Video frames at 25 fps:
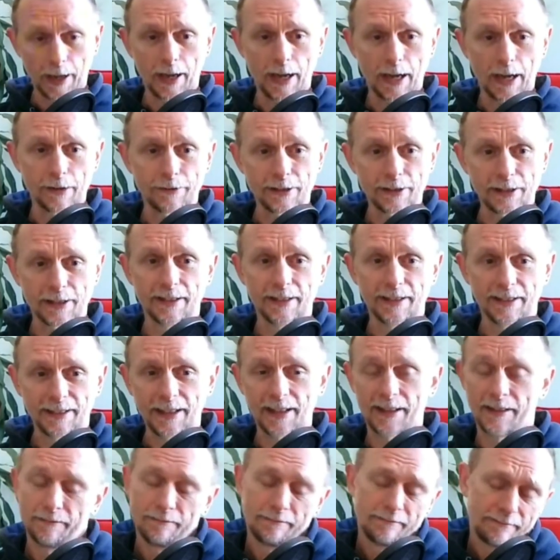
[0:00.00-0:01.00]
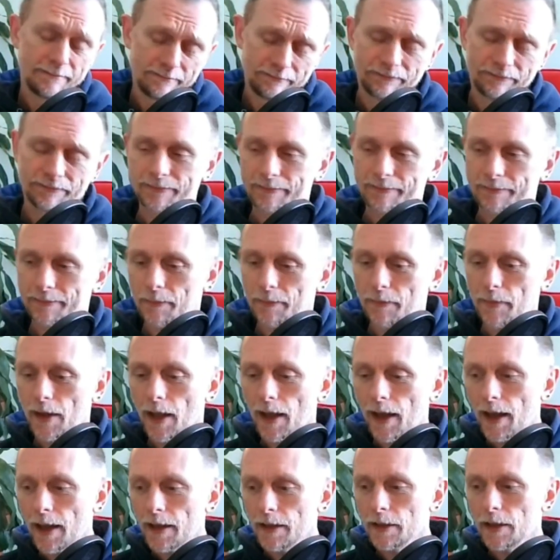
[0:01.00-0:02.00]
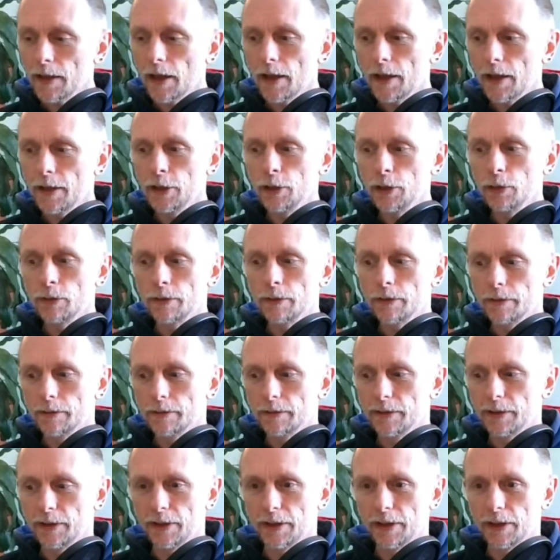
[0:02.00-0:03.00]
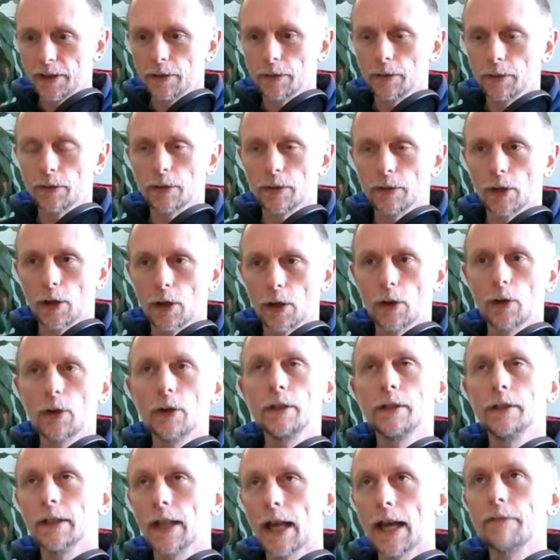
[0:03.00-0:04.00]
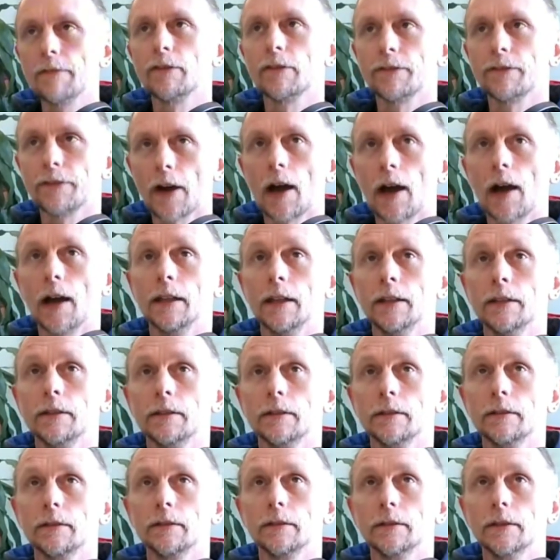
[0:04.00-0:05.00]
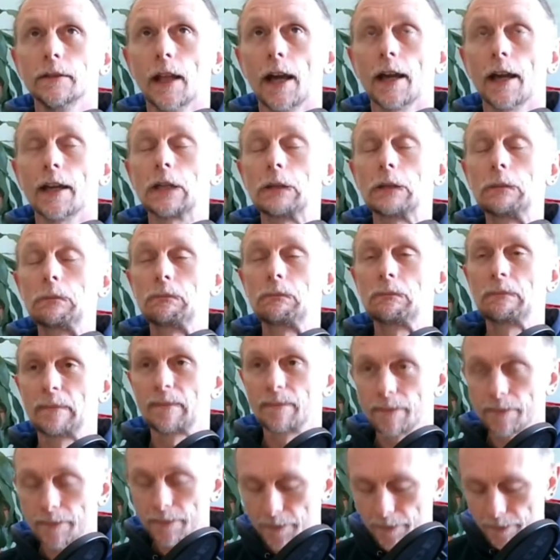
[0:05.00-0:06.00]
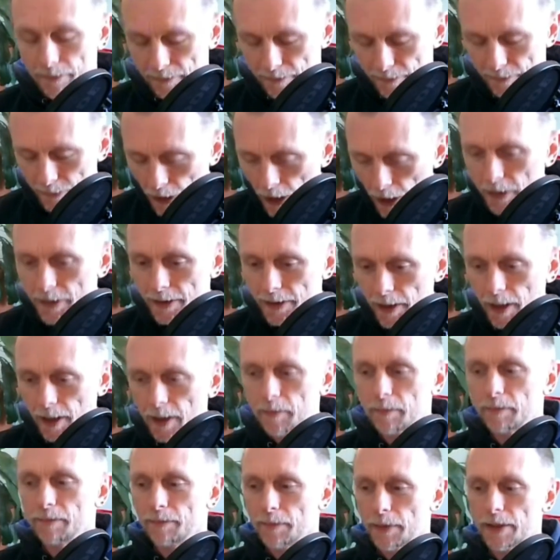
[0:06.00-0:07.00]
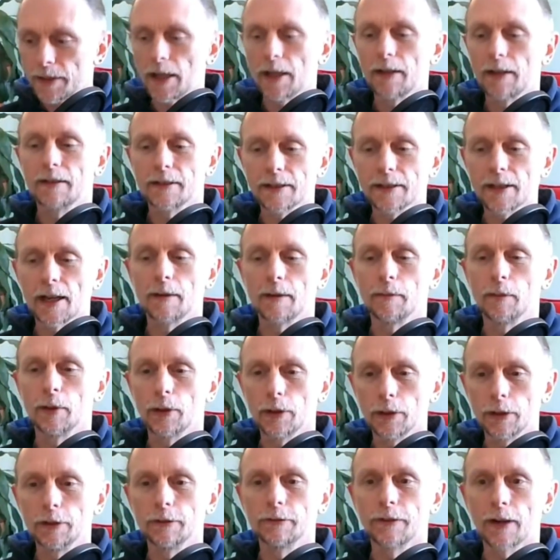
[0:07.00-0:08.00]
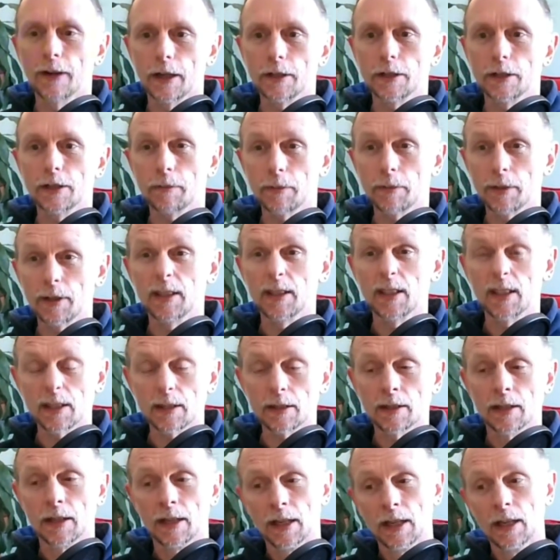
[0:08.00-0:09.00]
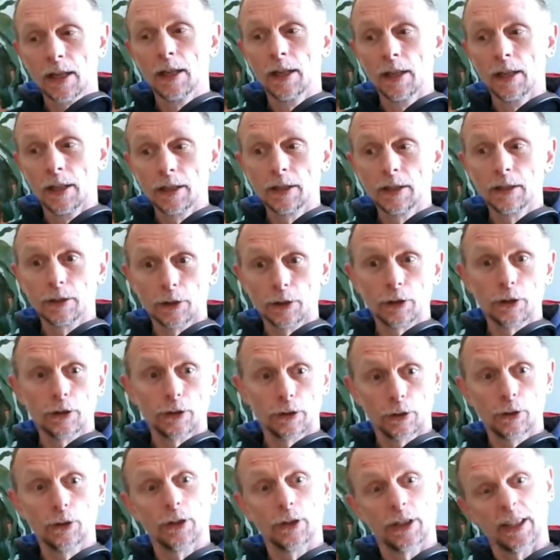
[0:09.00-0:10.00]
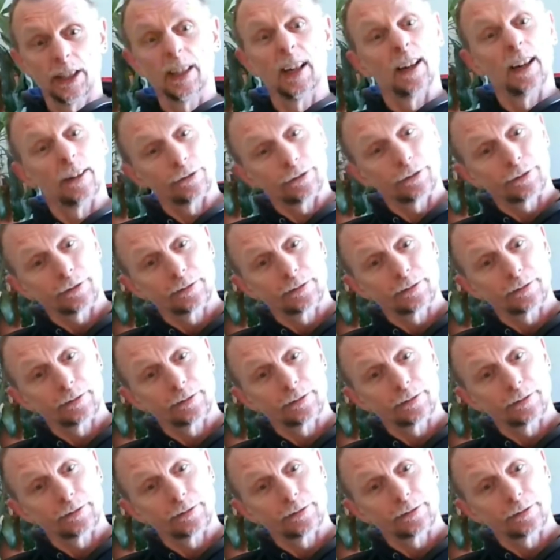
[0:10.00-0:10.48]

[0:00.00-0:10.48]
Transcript: AF, isn't it? Yeah. And you'll all you'll ever find, like 99% of the time, all you'll find is something that's good enough.